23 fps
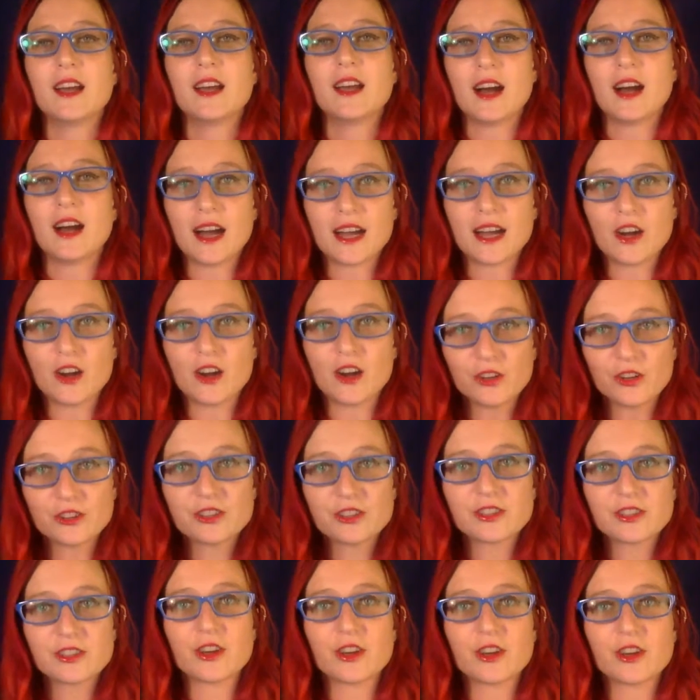I
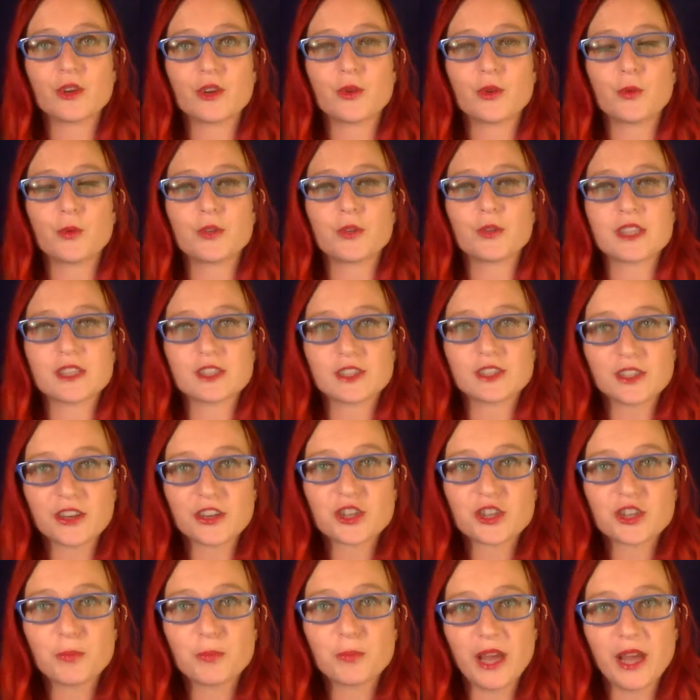also was in
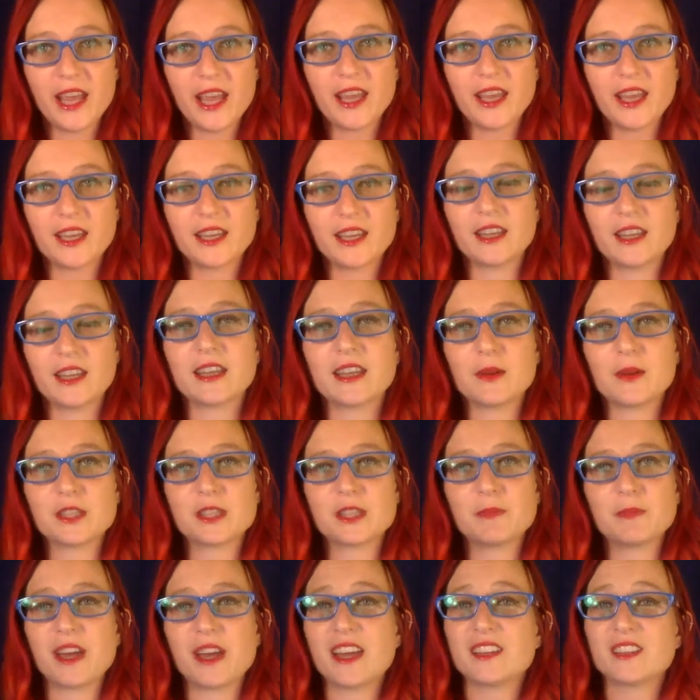such pain that I would
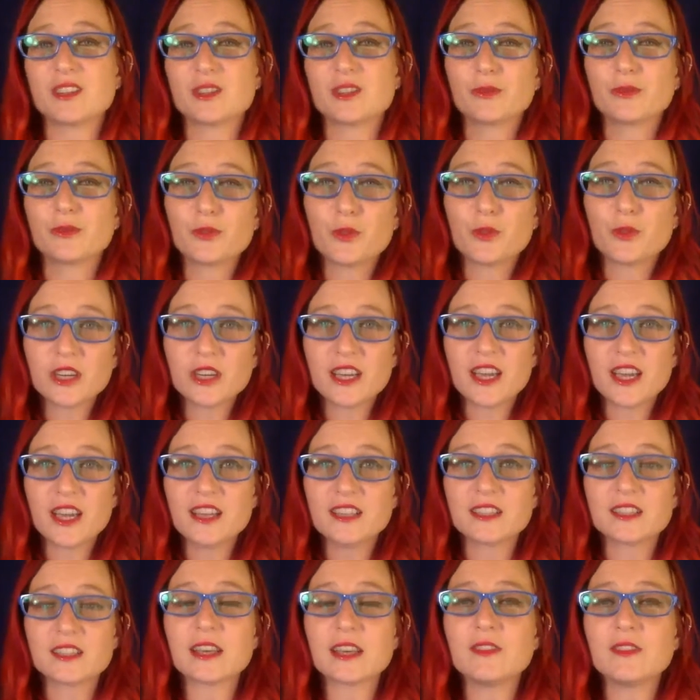spend 48 to
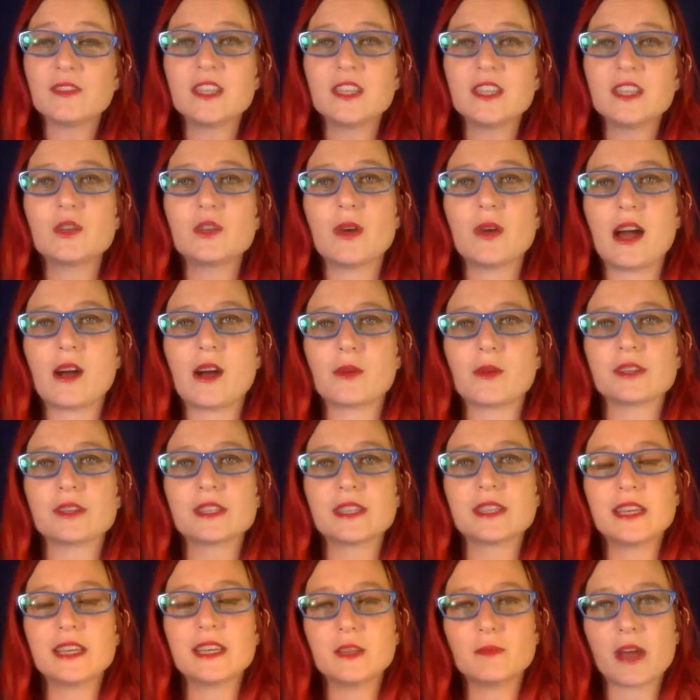72 hours
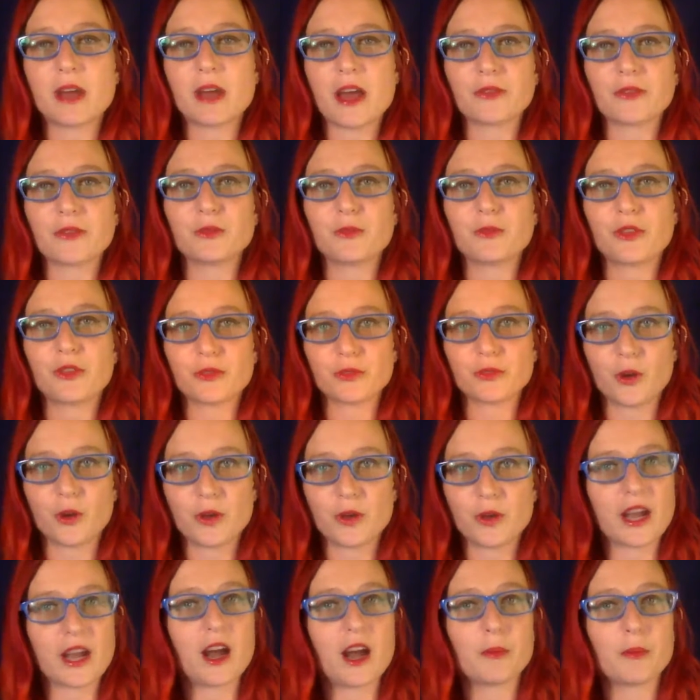in the bathroom throwing
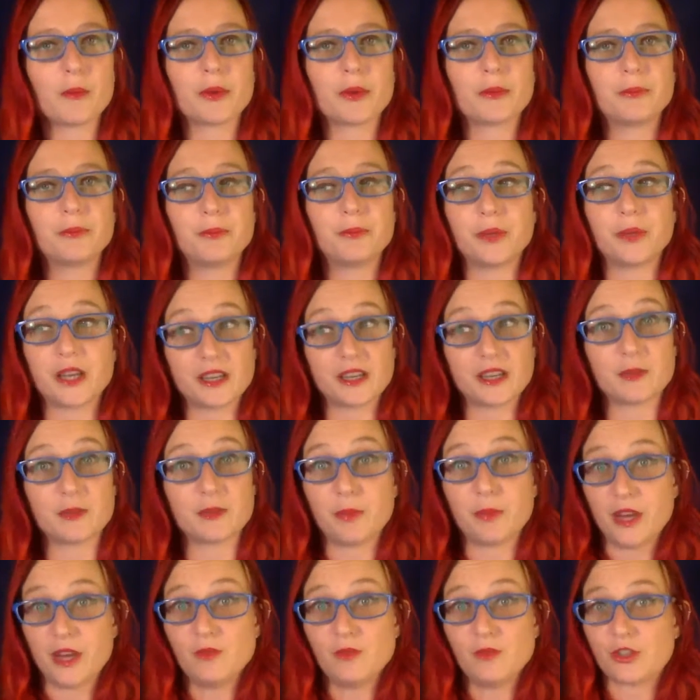up because the
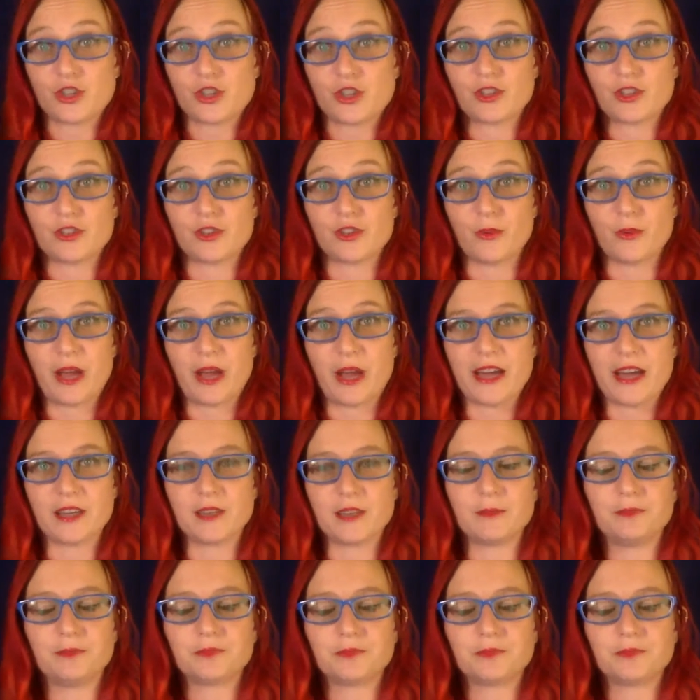pain was just so bad.